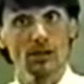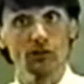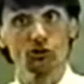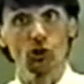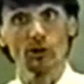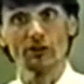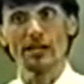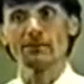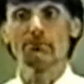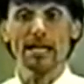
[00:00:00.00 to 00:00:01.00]
And so it
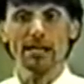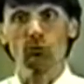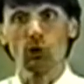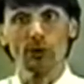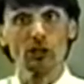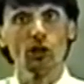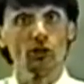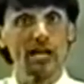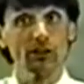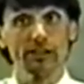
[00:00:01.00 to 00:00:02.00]
then made what we
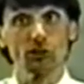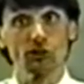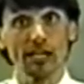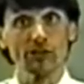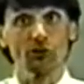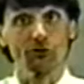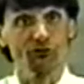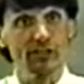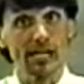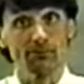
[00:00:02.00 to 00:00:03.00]
call now legal tender or
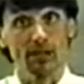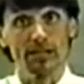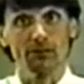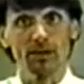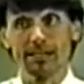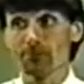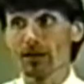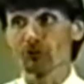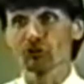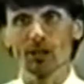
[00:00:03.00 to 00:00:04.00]
fiat money, a money
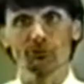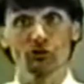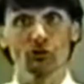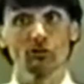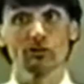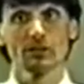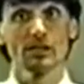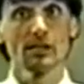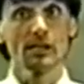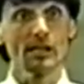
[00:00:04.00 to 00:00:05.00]
paper substitute,
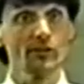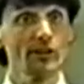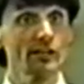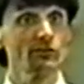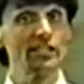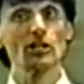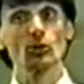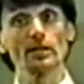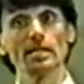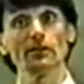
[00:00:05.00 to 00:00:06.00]
and then
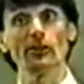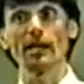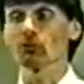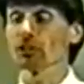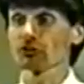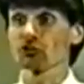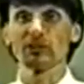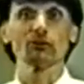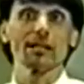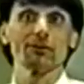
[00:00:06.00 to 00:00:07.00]
decreed that, well, since
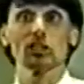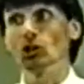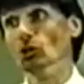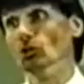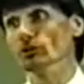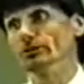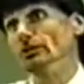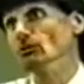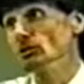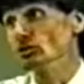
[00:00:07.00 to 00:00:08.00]
we don't have any gold,
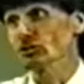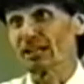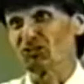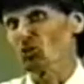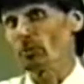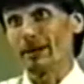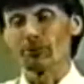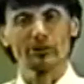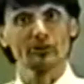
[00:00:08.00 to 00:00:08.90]
you know, we'll just have to use paper